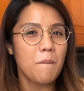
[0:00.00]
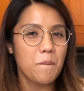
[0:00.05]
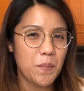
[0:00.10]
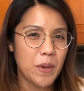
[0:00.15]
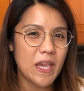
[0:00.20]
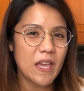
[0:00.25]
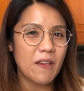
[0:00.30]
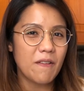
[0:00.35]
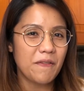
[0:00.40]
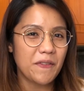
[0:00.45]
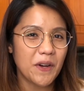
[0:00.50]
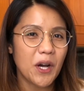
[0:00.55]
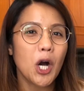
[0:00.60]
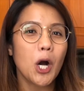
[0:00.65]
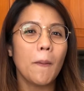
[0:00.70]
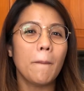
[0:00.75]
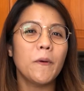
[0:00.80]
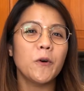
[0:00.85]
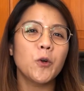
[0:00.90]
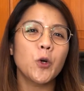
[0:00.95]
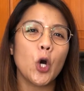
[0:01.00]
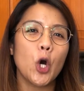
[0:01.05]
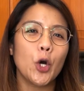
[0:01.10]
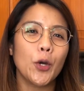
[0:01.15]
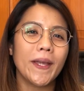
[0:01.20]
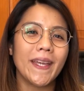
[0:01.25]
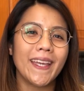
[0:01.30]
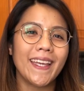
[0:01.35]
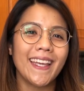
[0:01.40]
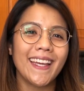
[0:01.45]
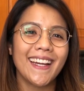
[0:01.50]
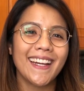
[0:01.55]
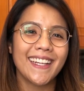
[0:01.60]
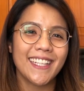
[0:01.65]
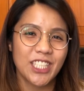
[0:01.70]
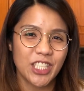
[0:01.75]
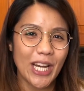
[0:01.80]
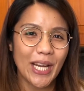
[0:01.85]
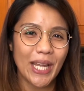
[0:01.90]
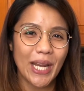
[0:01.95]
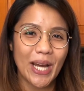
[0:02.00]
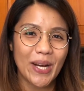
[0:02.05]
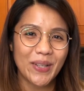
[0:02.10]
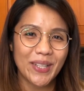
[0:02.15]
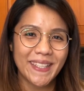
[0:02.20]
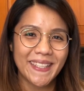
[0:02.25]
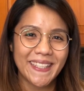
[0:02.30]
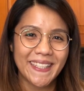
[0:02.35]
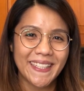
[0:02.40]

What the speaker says: Beef Bulgogi. Check it out.